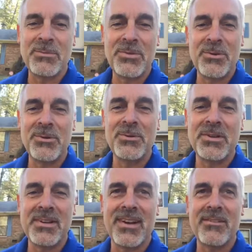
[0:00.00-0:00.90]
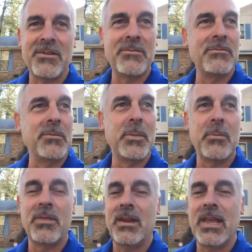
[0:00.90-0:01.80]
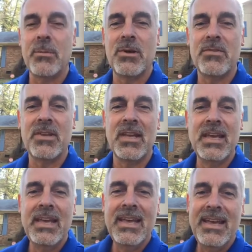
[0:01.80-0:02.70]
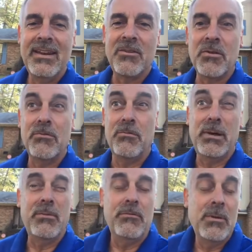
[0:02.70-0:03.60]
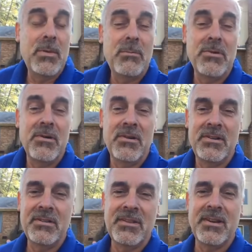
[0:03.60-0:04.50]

come through. I don't remember the name of it. Don't remember